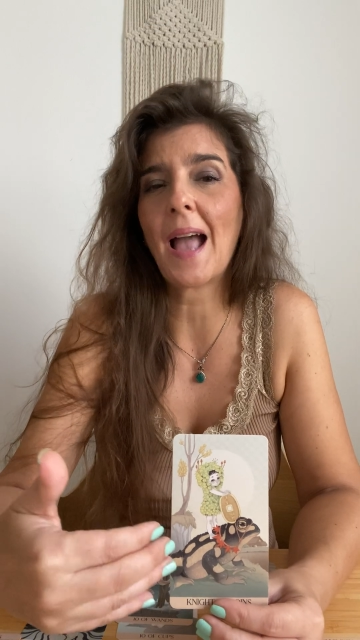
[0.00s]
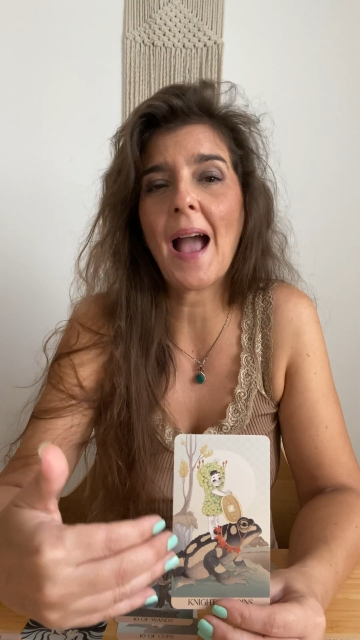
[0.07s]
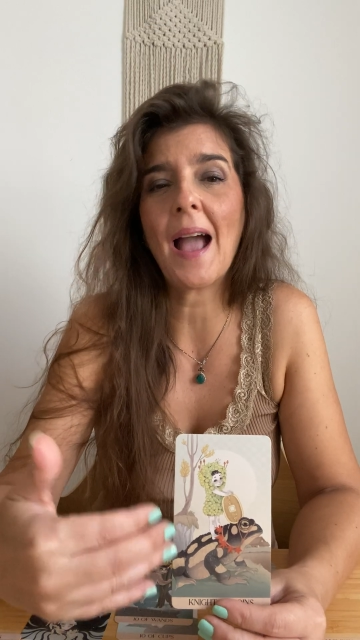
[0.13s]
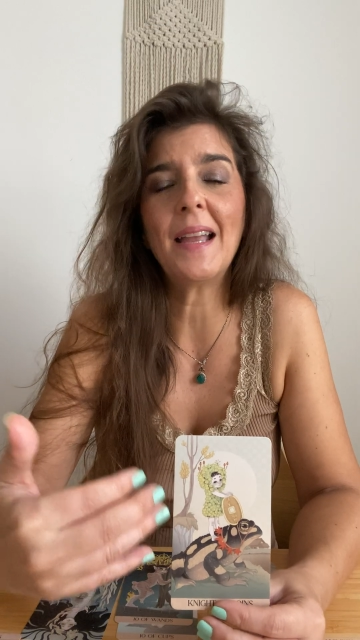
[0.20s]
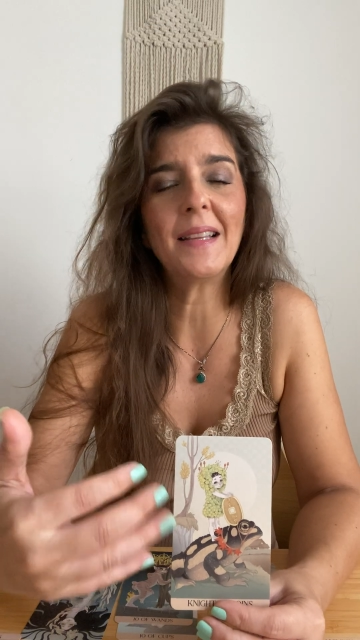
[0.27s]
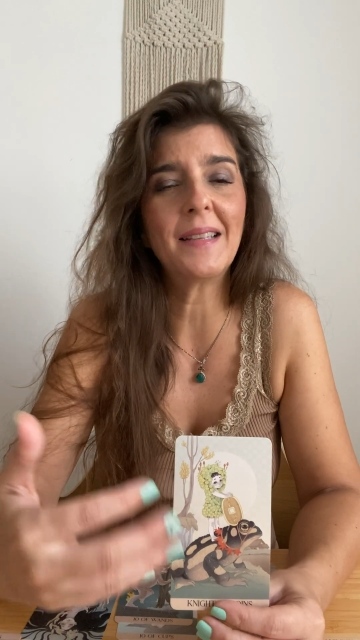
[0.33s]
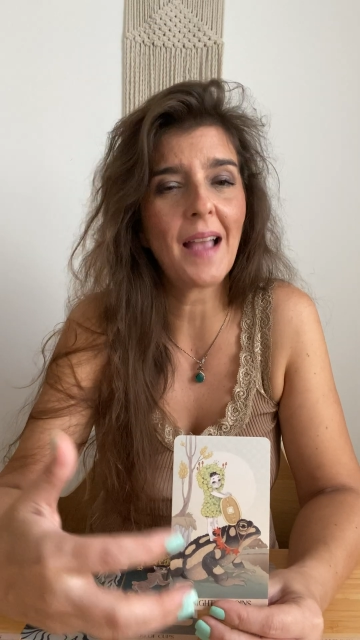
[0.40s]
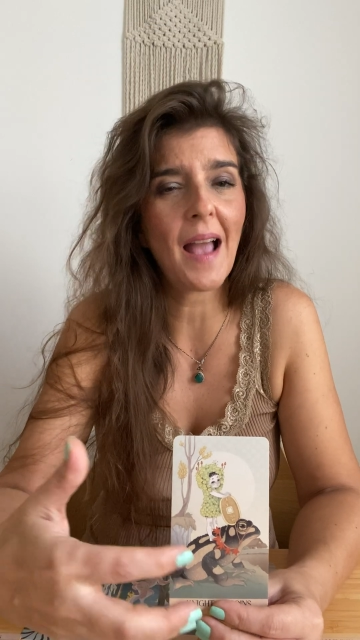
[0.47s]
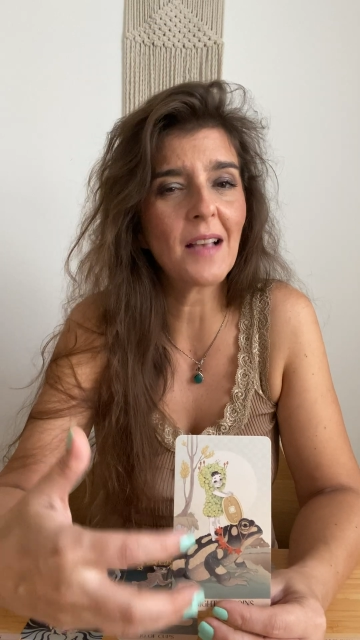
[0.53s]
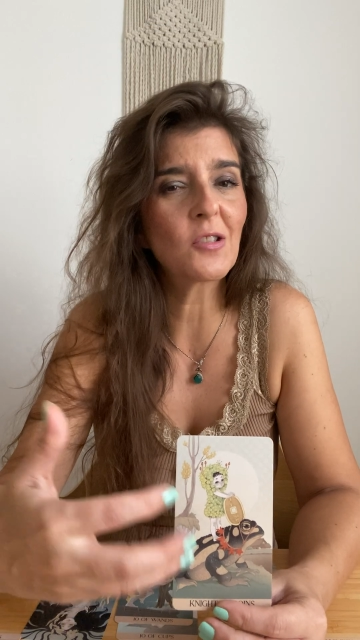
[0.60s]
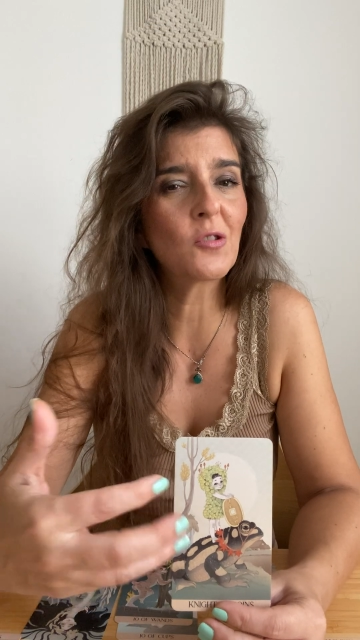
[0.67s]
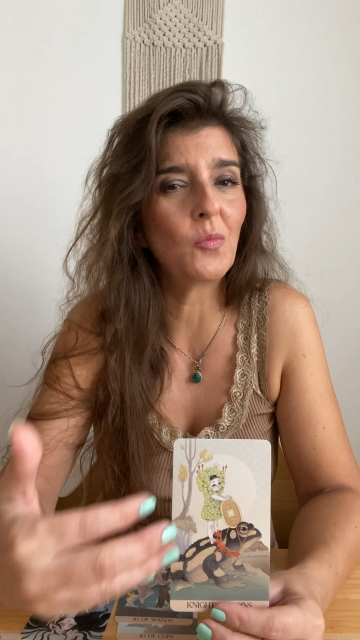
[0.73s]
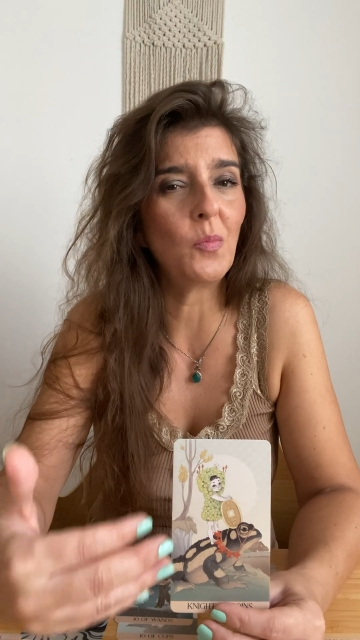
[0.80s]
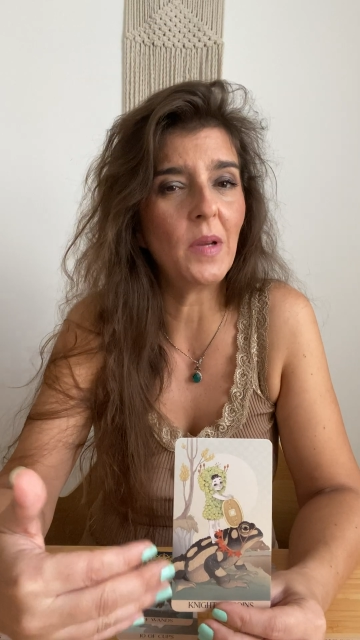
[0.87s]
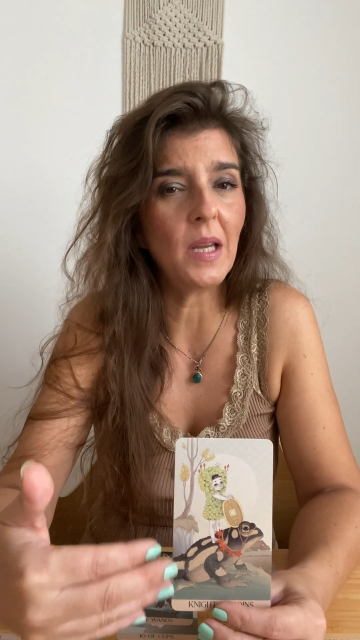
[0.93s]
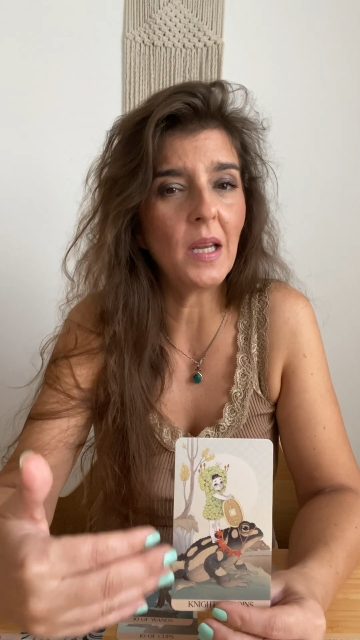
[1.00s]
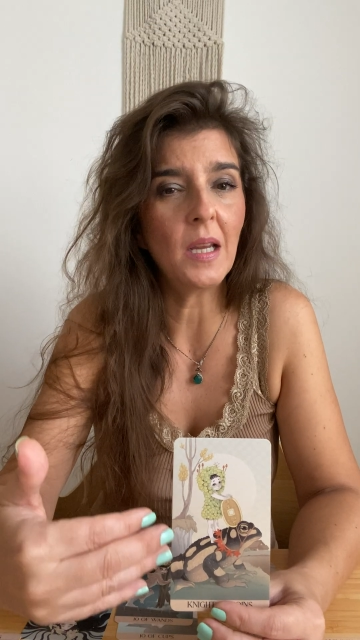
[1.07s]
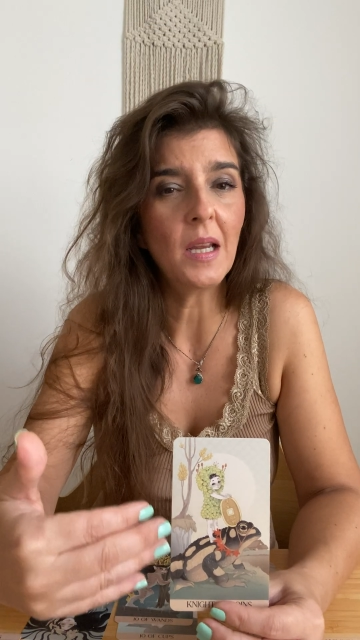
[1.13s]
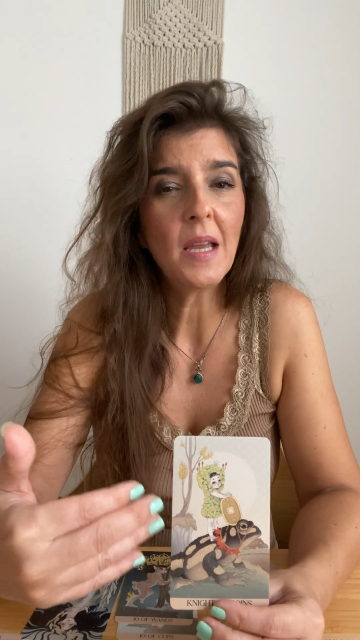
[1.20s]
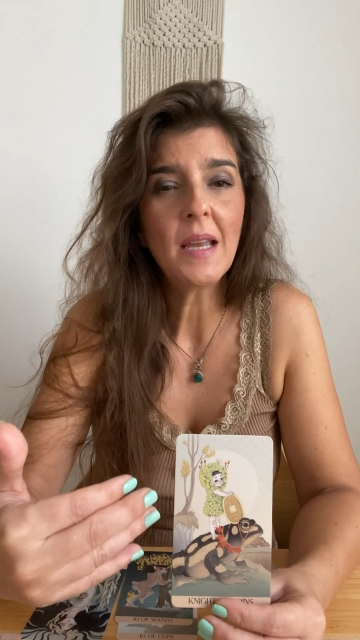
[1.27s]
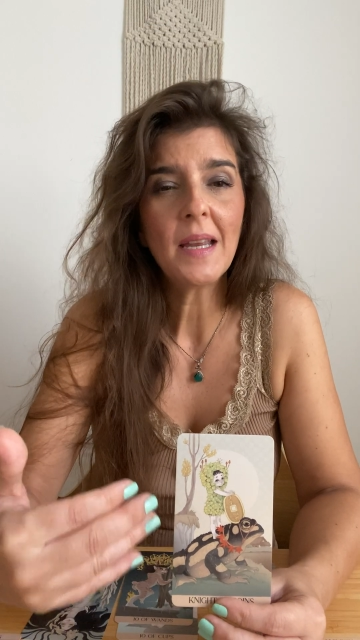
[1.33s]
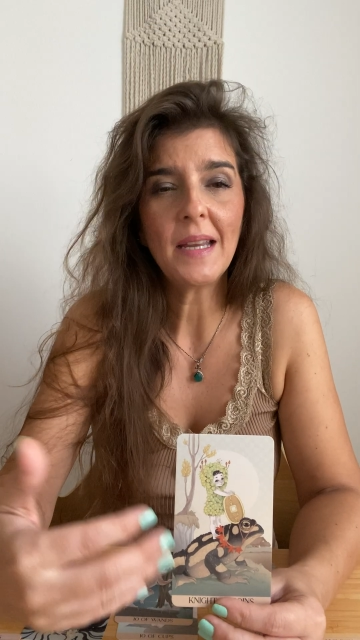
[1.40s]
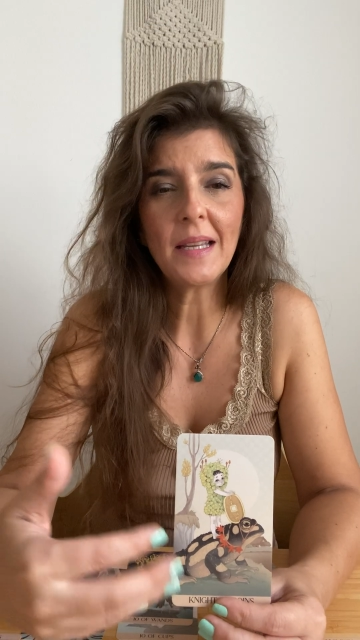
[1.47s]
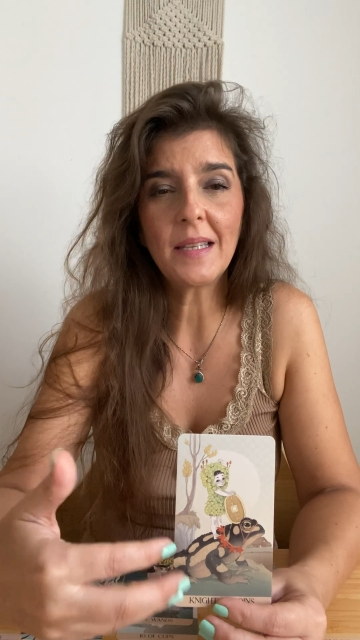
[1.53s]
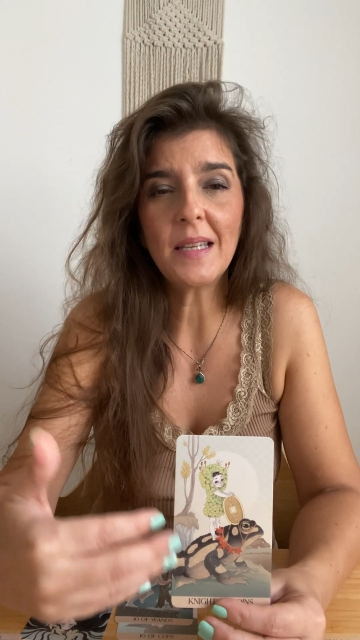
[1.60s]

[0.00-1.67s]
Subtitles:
it